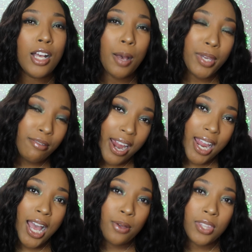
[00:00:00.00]
coming
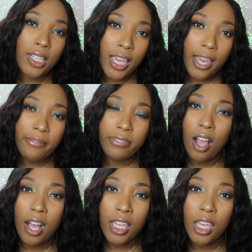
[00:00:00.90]
right out the gate
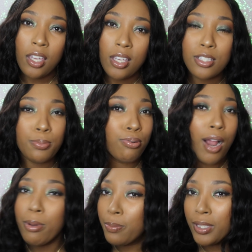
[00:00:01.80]
vlogging is
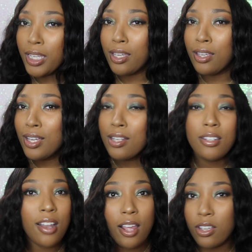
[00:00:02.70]
probably
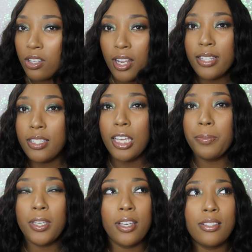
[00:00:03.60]
not a good idea,
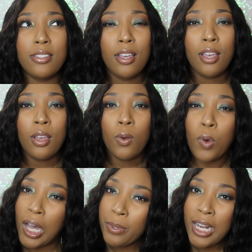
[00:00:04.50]
because
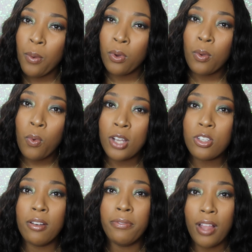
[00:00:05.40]
why would I want to
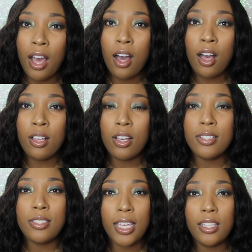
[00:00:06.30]
watch a vlog,
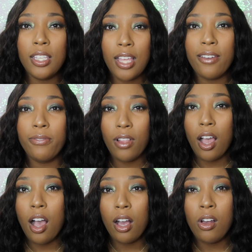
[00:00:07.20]
a daily life
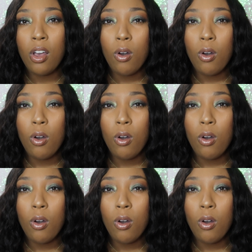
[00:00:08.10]
vlog,